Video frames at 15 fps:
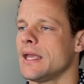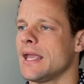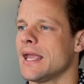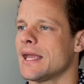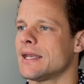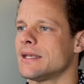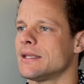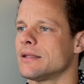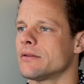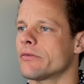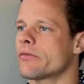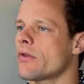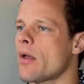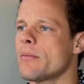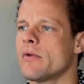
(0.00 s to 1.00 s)
And
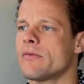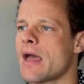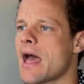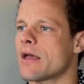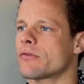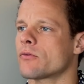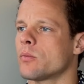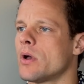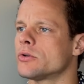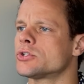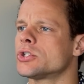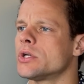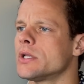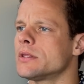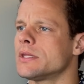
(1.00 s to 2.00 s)
some have asked, well,
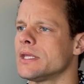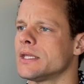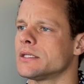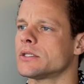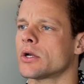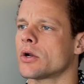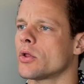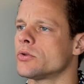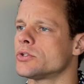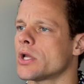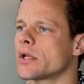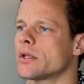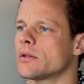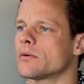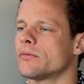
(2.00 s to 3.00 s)
shouldn't the internal
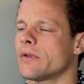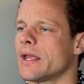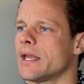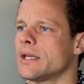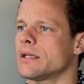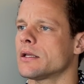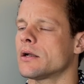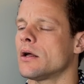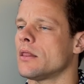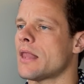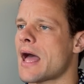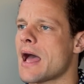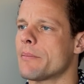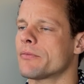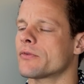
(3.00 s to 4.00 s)
jugular vein
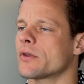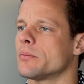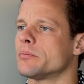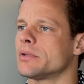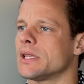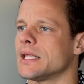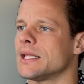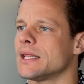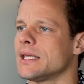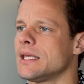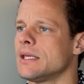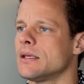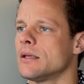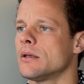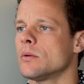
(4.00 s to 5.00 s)
collapse
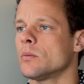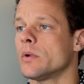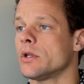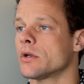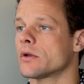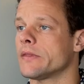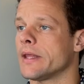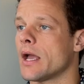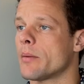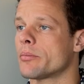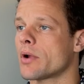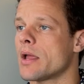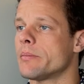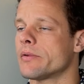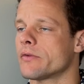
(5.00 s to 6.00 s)
completely when you're in the
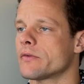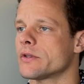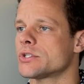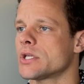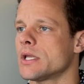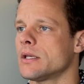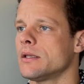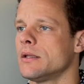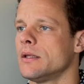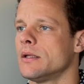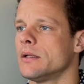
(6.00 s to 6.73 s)
upright position?